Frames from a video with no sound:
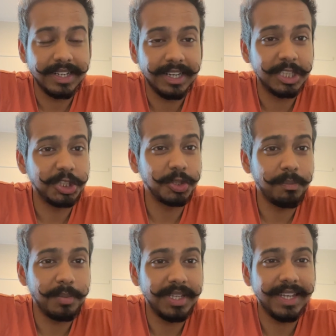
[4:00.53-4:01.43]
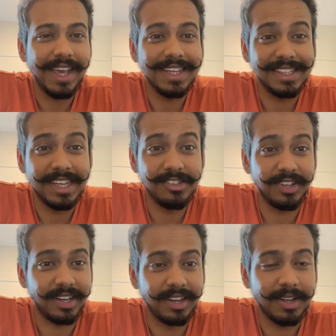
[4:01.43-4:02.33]
it should be
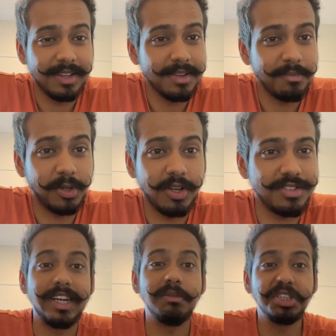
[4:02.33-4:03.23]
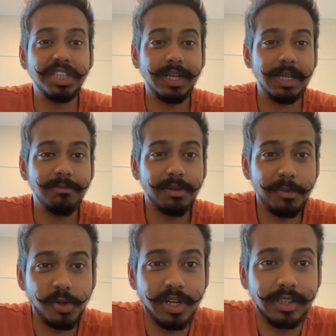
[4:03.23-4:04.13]
engaging, because admission team will
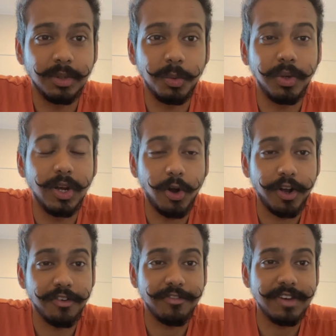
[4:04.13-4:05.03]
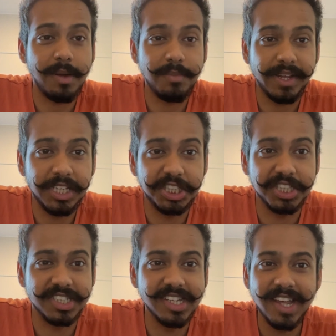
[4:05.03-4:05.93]
be going through a lot of
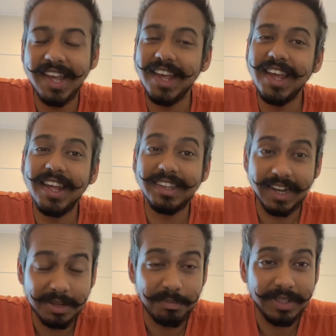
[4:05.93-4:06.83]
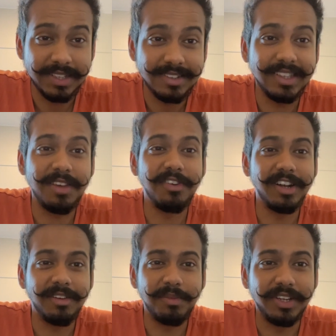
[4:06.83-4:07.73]
applications. That means they
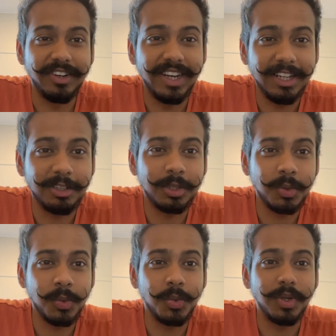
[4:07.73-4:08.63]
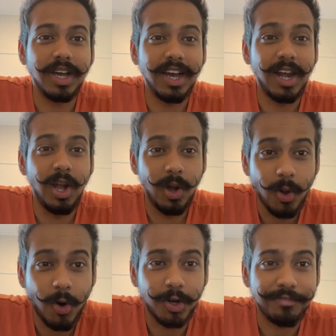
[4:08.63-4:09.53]
will be reading through a
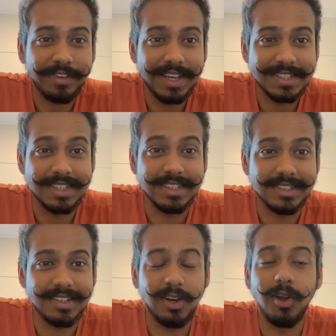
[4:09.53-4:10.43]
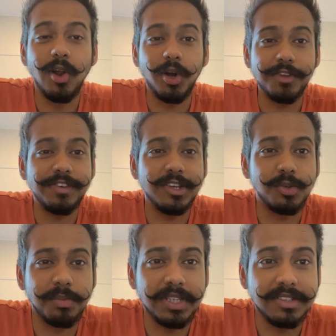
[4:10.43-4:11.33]
lot of essays, a lot of
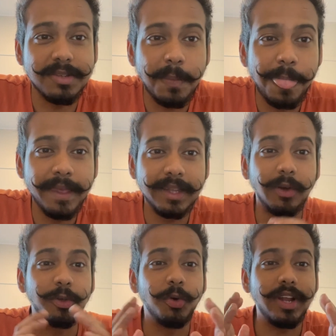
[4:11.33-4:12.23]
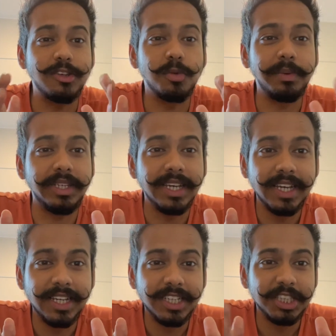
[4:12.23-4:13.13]
SOPs. Now your SOP
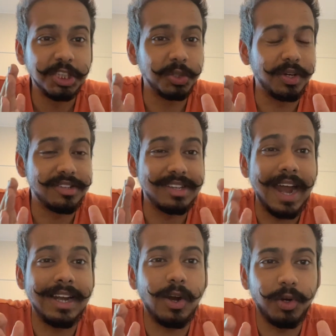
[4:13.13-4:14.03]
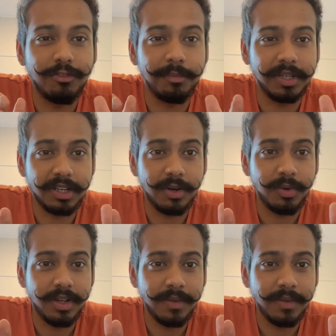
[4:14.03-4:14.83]
should stand out from the crowd.